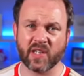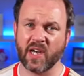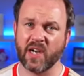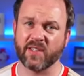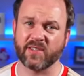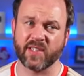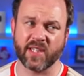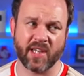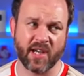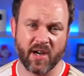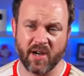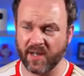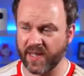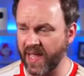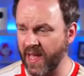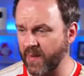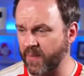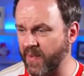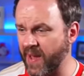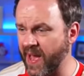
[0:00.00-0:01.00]
cards I can't
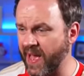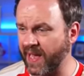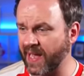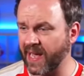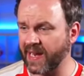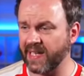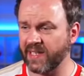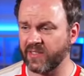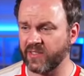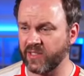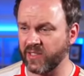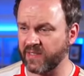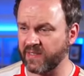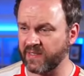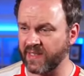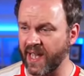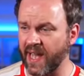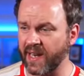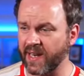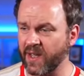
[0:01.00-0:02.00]
get back. And it's just
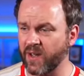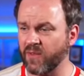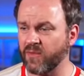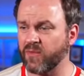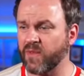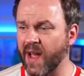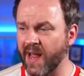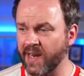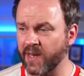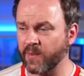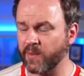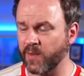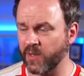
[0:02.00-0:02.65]
sad. A random